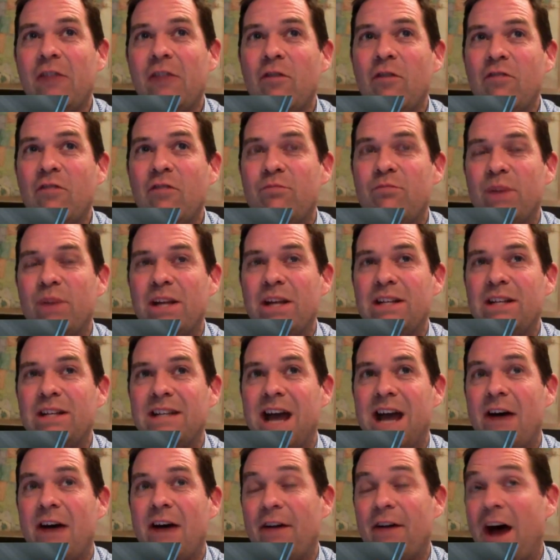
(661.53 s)
we've been
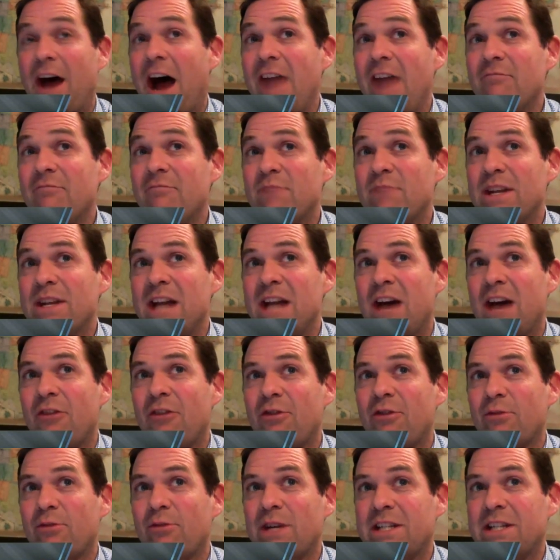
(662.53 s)
down. I've been
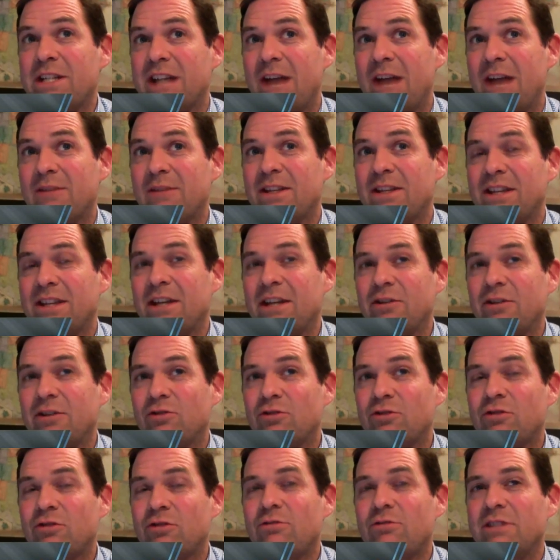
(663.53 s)
down 3 times. I think
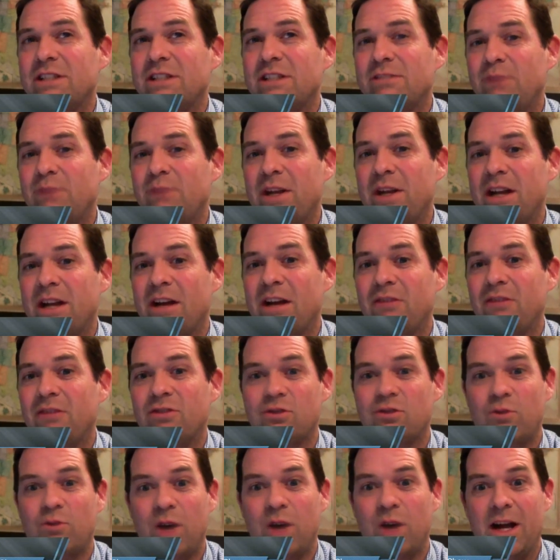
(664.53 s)
Drew has been down
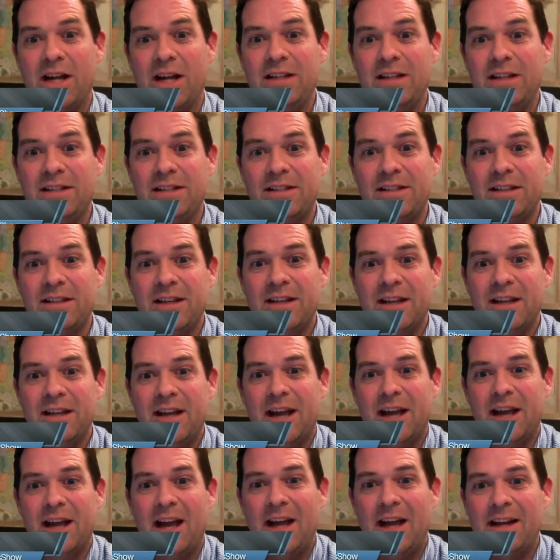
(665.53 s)
twice,
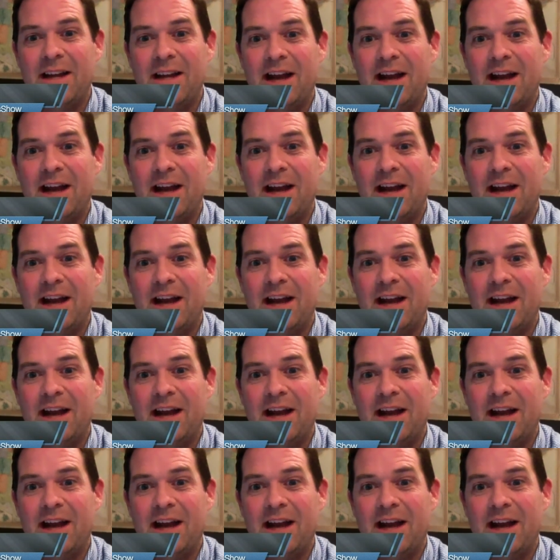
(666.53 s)
and